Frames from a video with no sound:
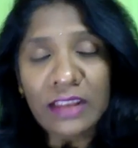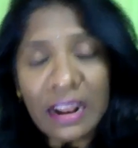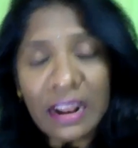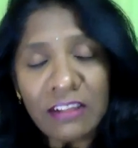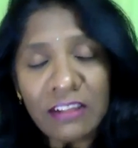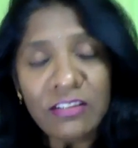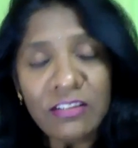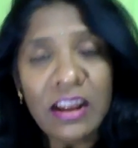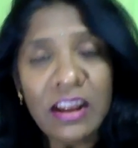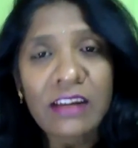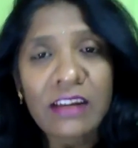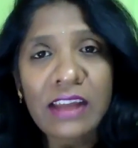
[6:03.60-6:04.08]
and
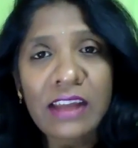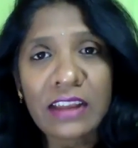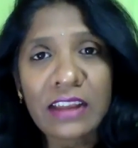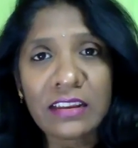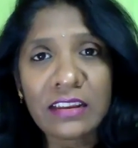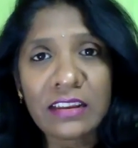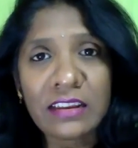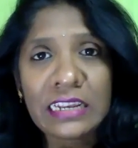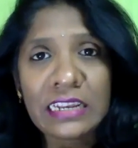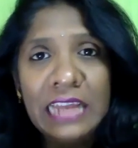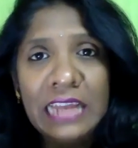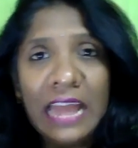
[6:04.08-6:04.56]
start
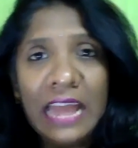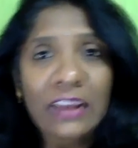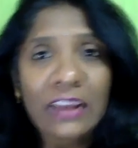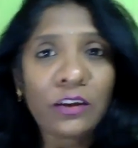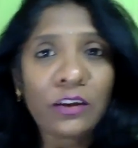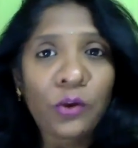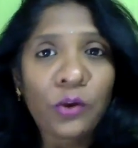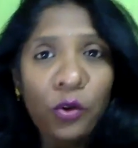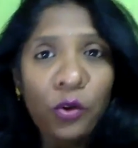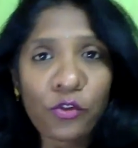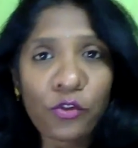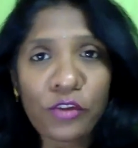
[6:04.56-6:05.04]
writing it and
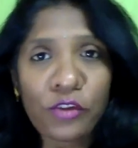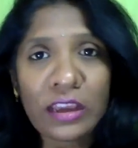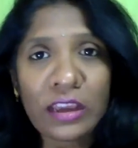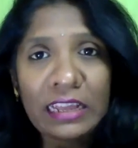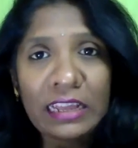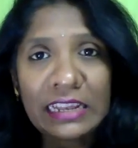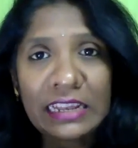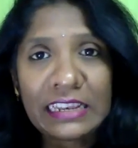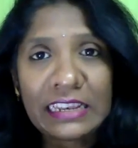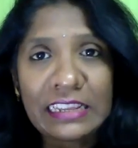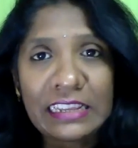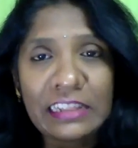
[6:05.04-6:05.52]
cross check
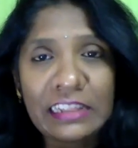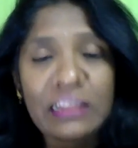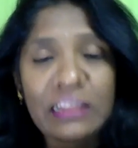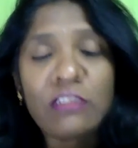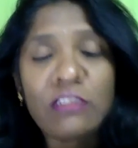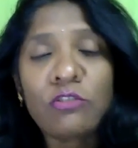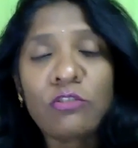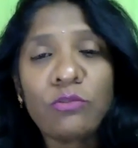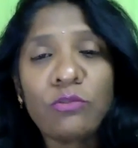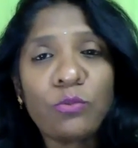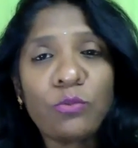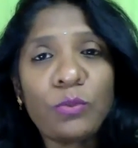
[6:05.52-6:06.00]
it.
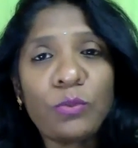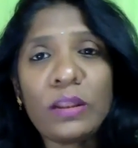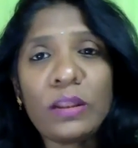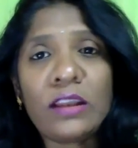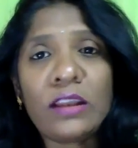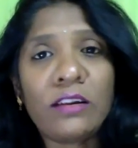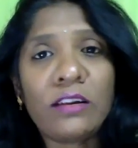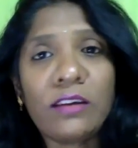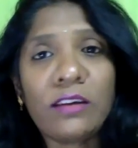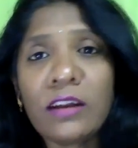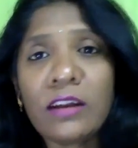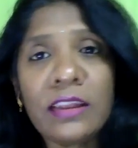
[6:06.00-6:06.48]
This will
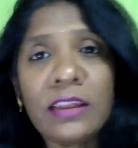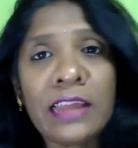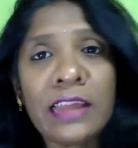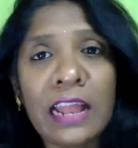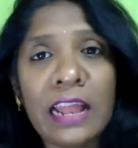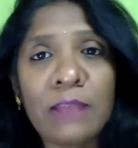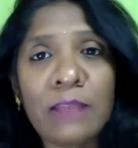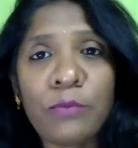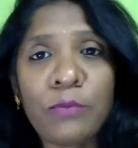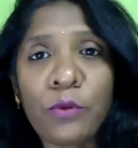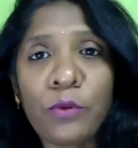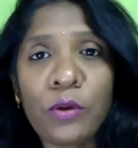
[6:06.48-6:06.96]
really
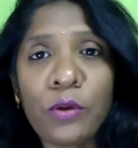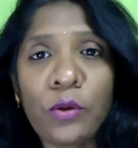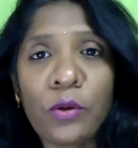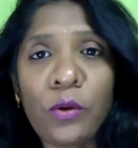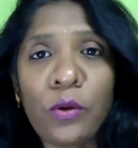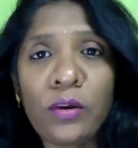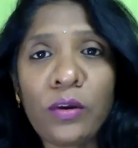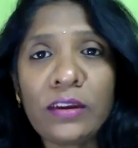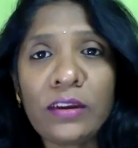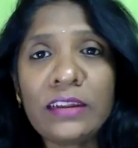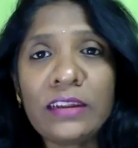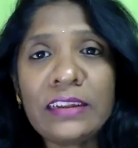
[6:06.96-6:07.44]
help you a
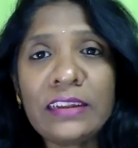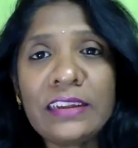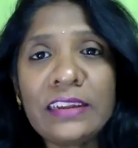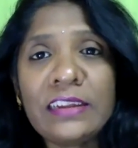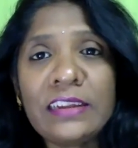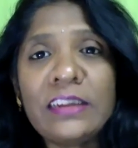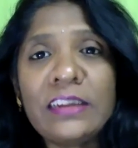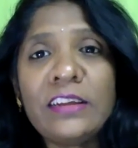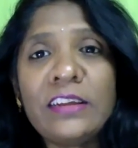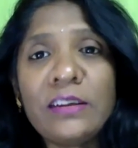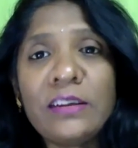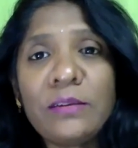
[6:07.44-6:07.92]
lot.
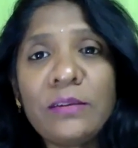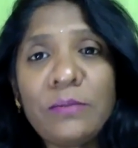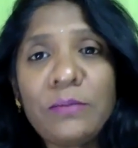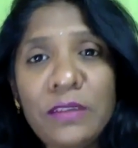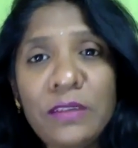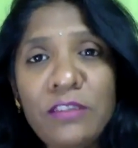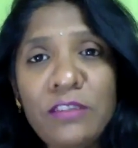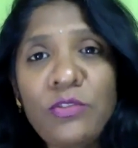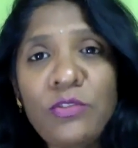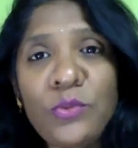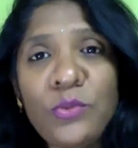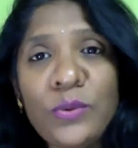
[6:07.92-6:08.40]

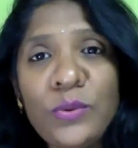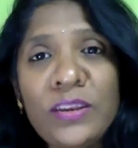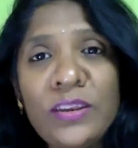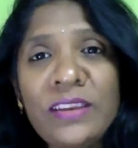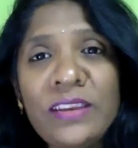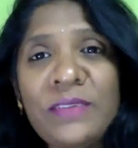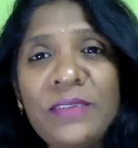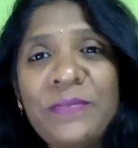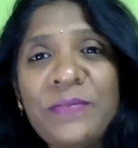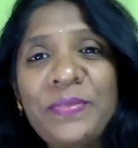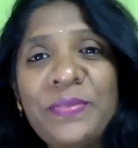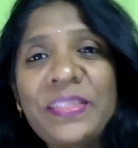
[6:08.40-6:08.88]
Please do it.
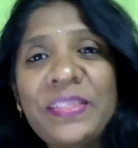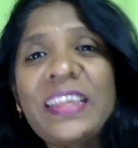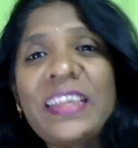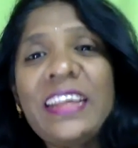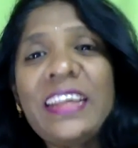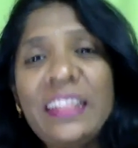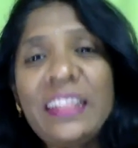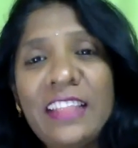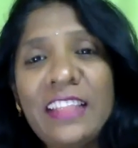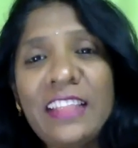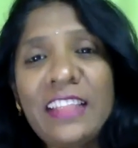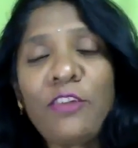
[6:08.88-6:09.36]

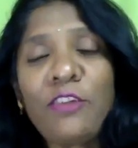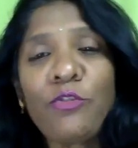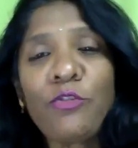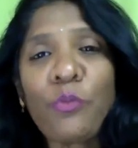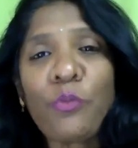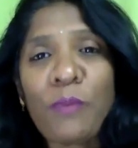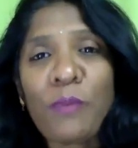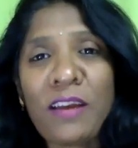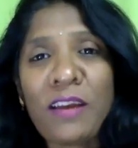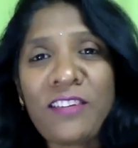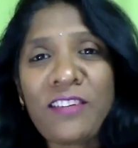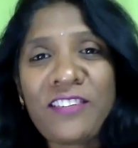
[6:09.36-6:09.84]
Thank you so
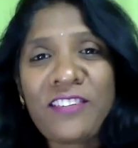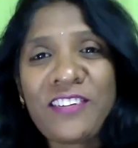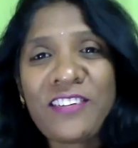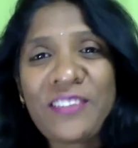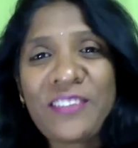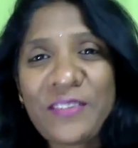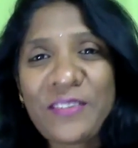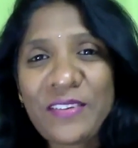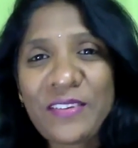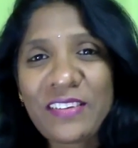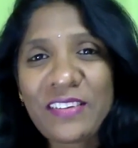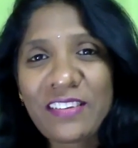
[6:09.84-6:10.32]
much.
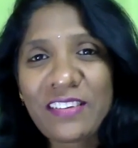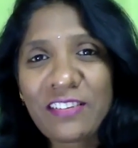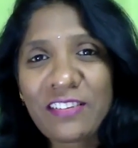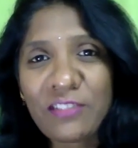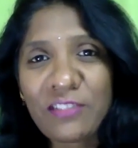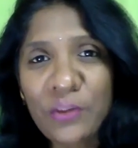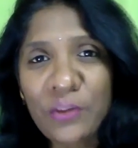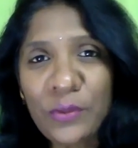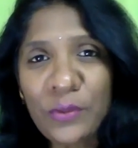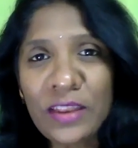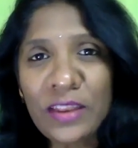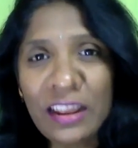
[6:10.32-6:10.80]

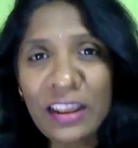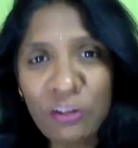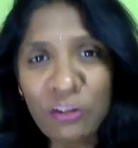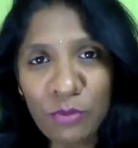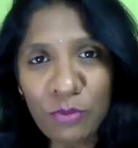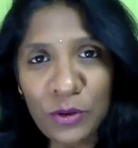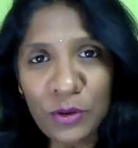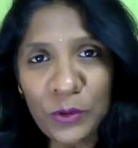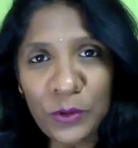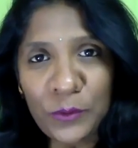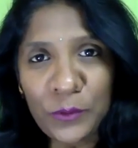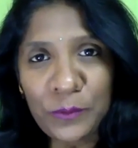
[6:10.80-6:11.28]
See you in the next
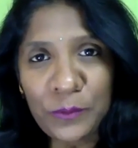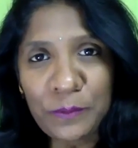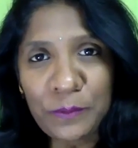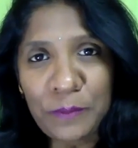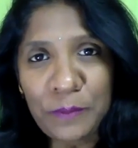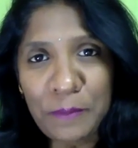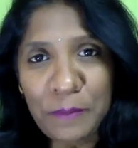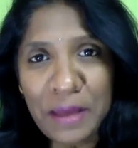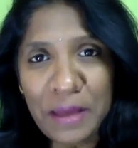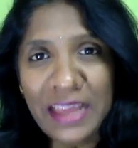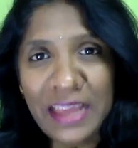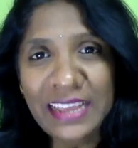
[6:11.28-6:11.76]
video. Bye
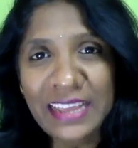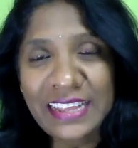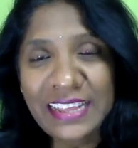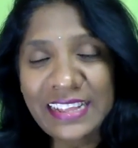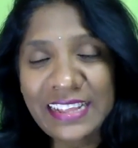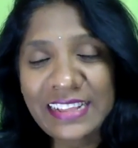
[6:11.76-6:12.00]
bye.